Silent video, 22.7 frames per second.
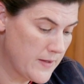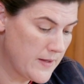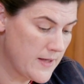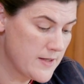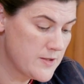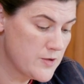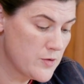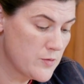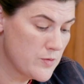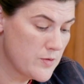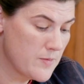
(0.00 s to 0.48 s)

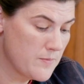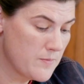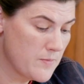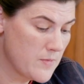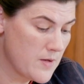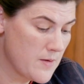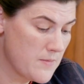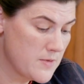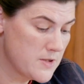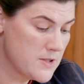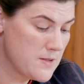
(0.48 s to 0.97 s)
Okay, so
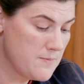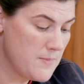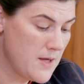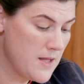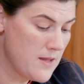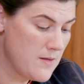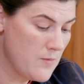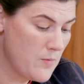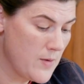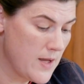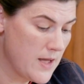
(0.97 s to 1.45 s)
to
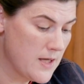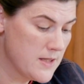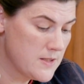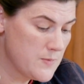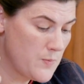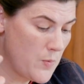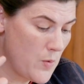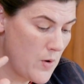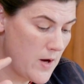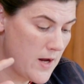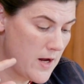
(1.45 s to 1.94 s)
me, the
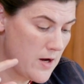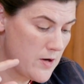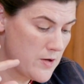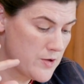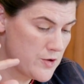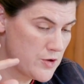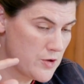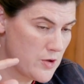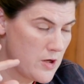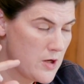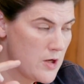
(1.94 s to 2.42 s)
weakest point
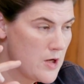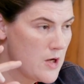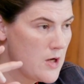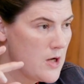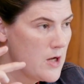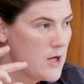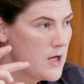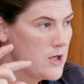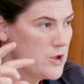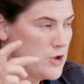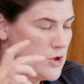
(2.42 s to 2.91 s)
here
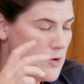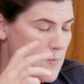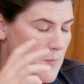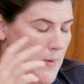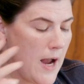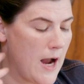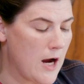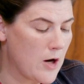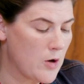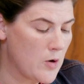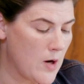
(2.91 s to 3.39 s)
is your
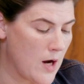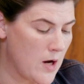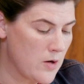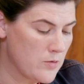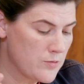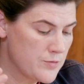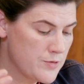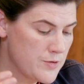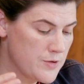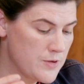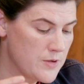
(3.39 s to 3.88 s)

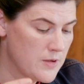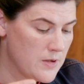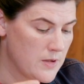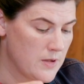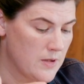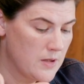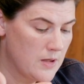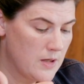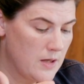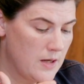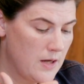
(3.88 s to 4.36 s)
background
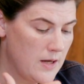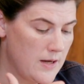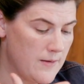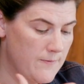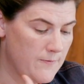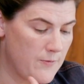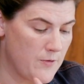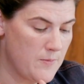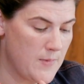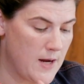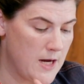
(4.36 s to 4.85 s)

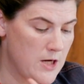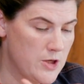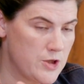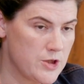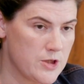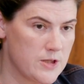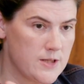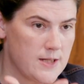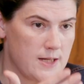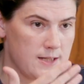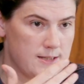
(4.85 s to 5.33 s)

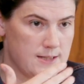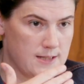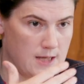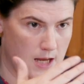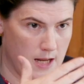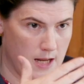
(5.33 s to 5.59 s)
information that's